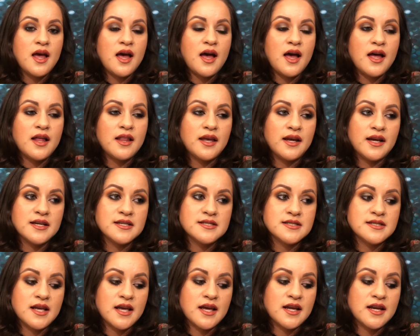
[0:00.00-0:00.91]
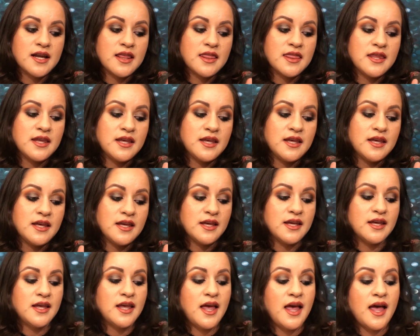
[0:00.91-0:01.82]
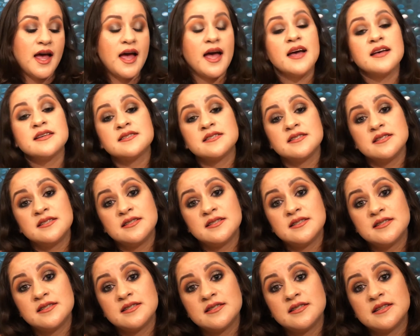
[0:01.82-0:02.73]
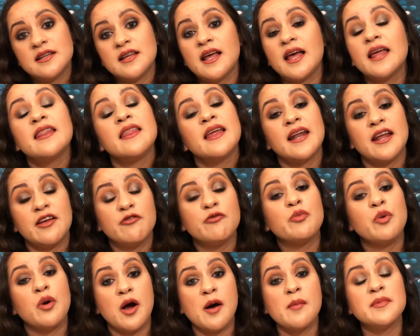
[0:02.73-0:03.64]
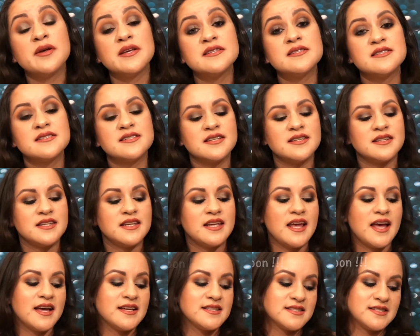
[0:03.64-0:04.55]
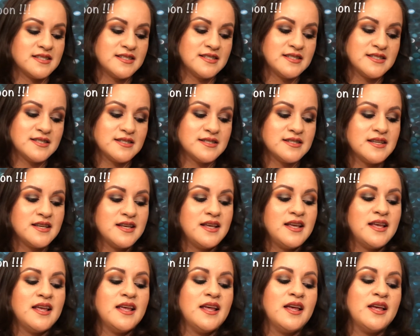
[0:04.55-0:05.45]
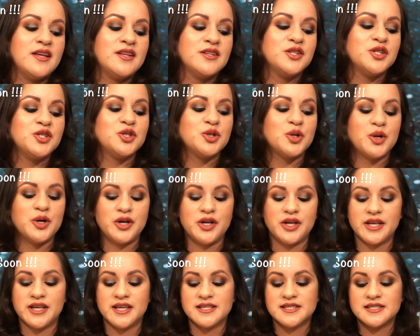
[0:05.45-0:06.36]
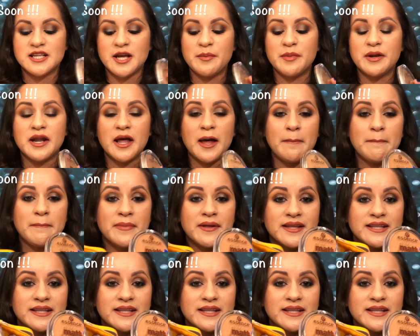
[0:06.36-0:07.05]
Like I said, the Essence that I've promised, the Essence tutorial is coming up.